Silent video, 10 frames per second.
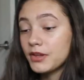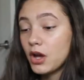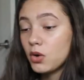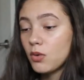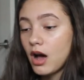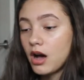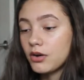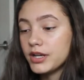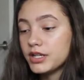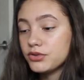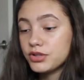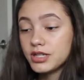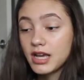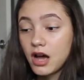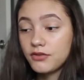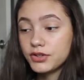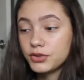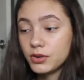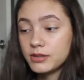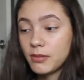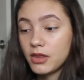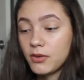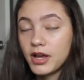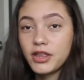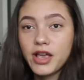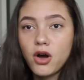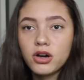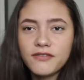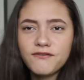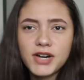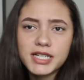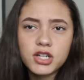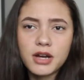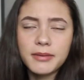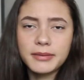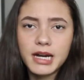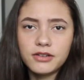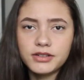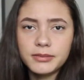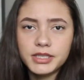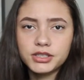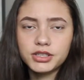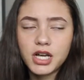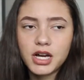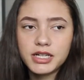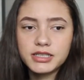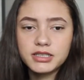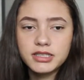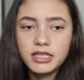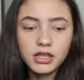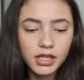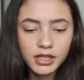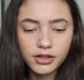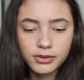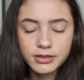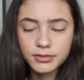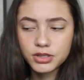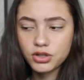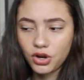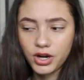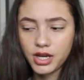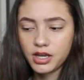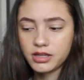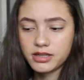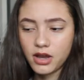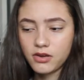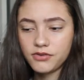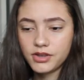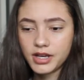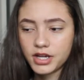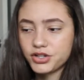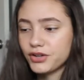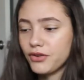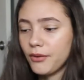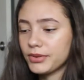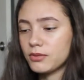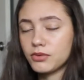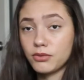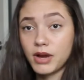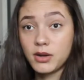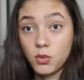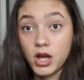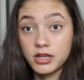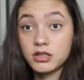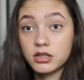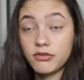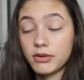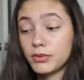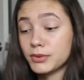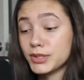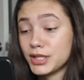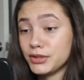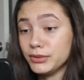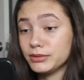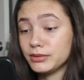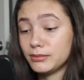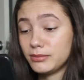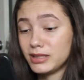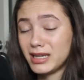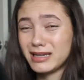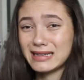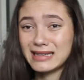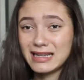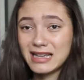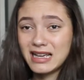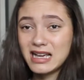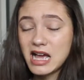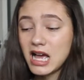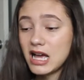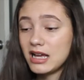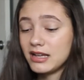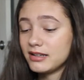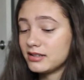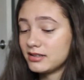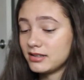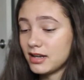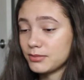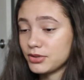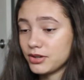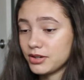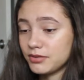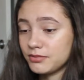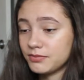Oh wow, interesting outfit choice, by the way. Are they all fucking talking about my outfit, bitch? I didn't like the other ones, I'm sorry. Now I feel like I should have gone with the red one. The red one was cute, but like, now I'm triggered.